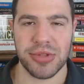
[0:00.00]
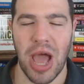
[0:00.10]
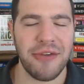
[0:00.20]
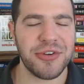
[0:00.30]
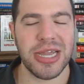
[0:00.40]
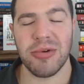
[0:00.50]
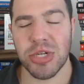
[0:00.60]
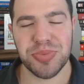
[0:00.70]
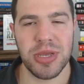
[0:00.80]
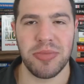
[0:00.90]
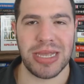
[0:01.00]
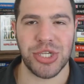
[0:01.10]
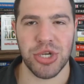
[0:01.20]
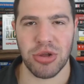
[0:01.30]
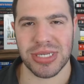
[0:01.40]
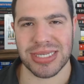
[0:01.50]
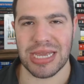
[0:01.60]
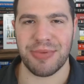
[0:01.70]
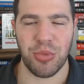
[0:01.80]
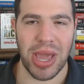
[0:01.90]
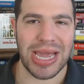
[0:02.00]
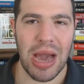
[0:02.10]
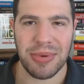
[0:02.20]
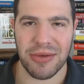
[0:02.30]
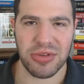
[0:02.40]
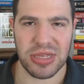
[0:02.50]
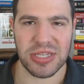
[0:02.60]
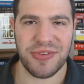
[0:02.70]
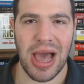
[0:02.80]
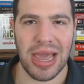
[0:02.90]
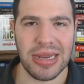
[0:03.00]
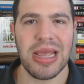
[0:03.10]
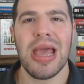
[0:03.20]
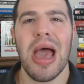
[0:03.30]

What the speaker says: Now, I forget which pill makes you go to sleep and wake up and everything's fine.